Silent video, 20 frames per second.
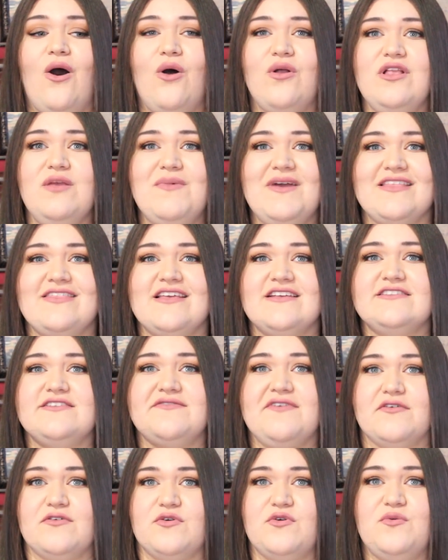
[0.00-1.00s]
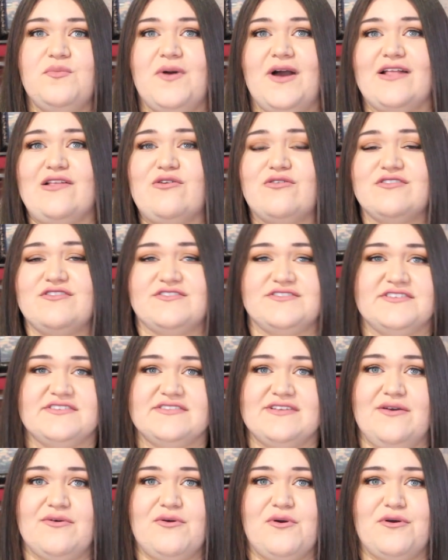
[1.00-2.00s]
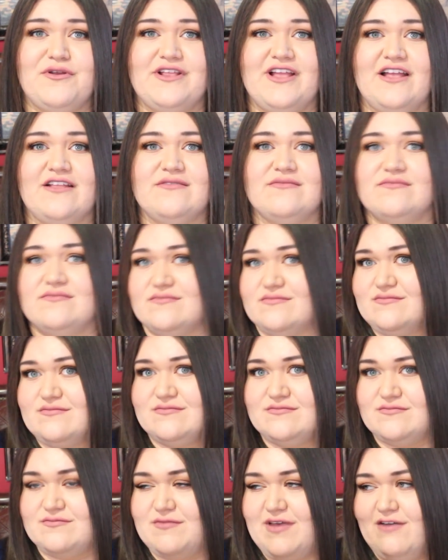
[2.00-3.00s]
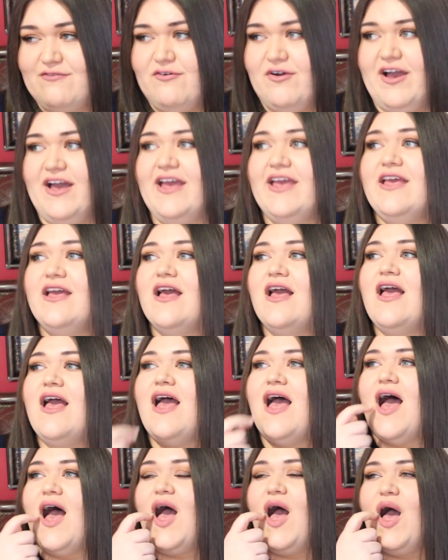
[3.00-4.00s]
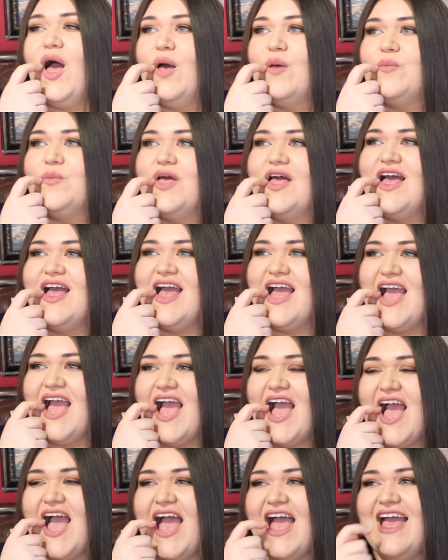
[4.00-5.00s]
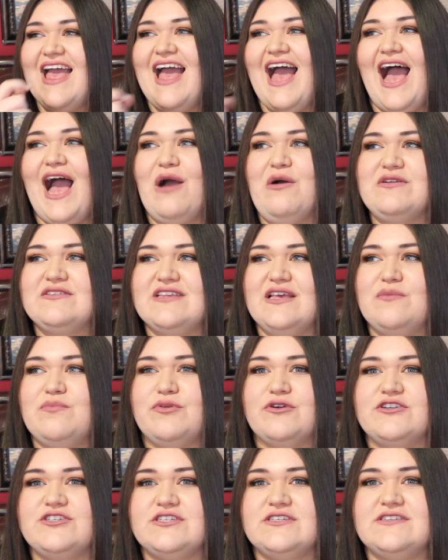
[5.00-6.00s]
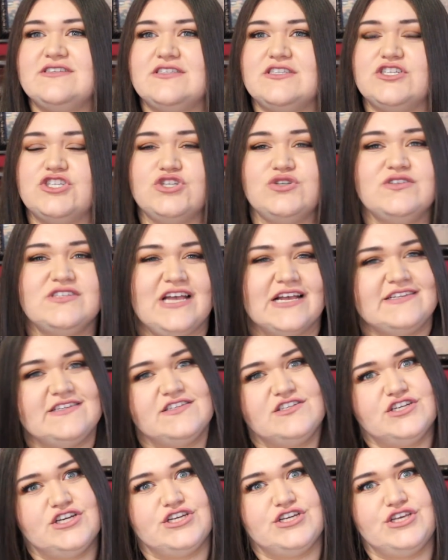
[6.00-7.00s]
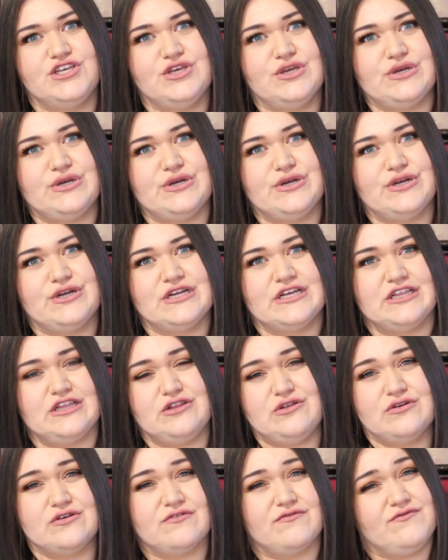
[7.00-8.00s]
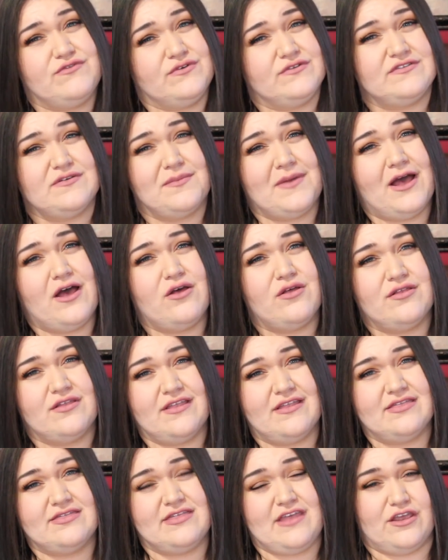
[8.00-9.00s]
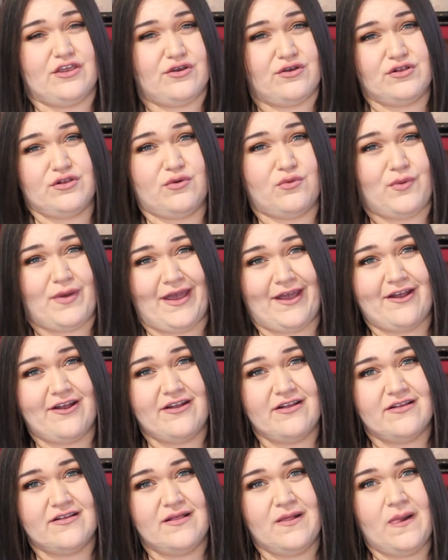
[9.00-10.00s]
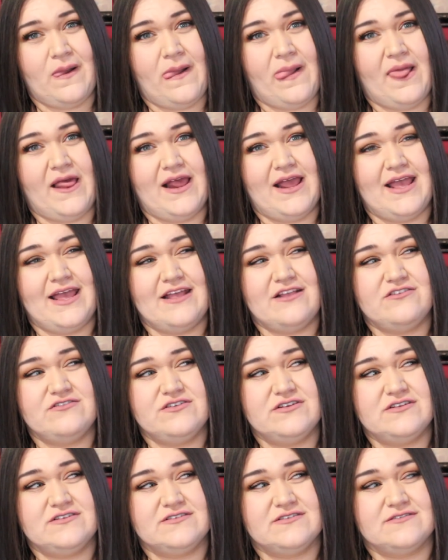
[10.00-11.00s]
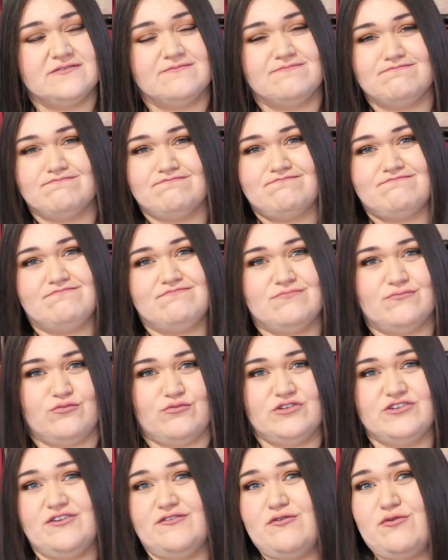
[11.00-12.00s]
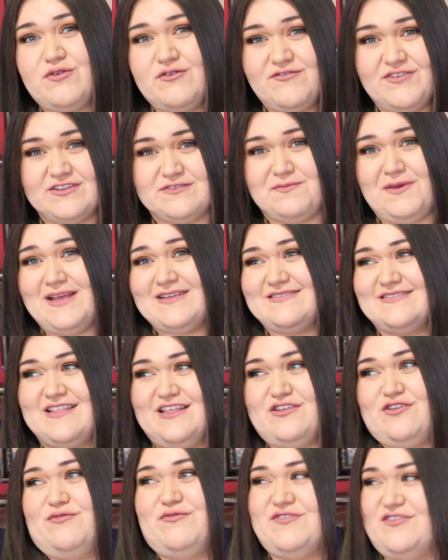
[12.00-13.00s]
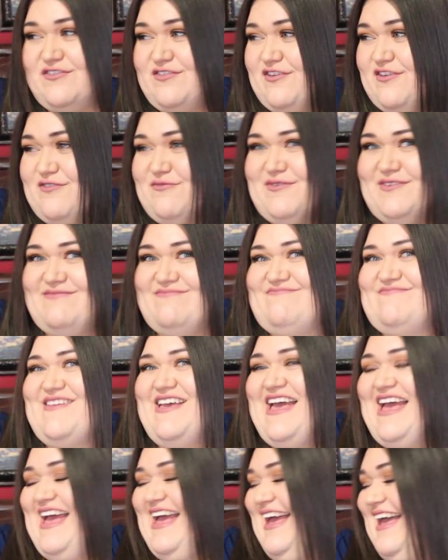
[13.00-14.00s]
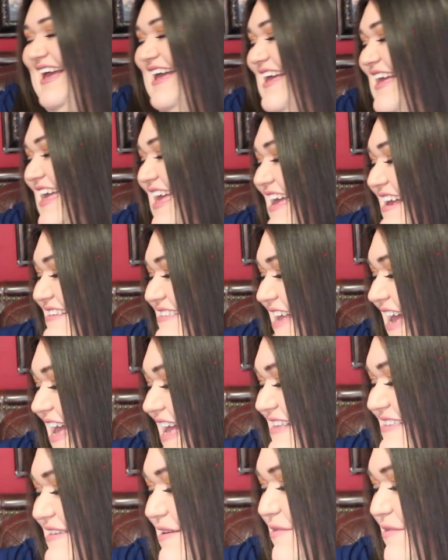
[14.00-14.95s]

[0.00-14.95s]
only buy things if you have a coupon or there's a sale going on, FYI. I would say purchase the 2 sizes you're a little confused about that you're gonna wear, and just whichever one fits best, then you return the other one. So I had